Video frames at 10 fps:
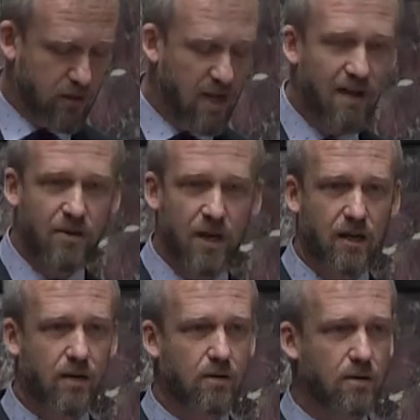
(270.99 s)

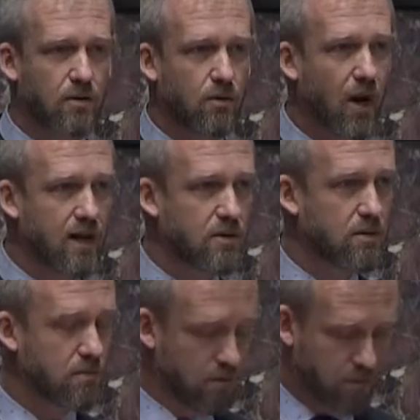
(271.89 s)
navigating the grant
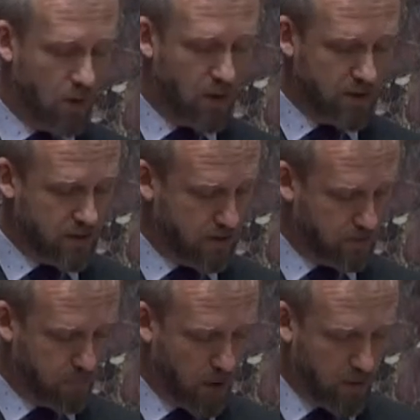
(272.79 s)
process and the
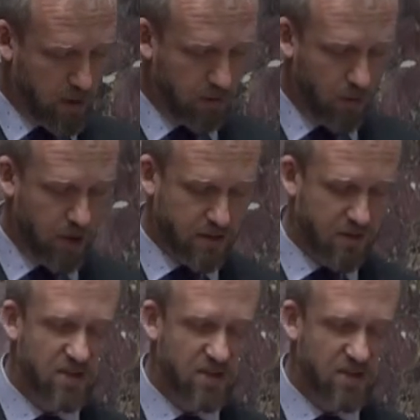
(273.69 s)
permitting process.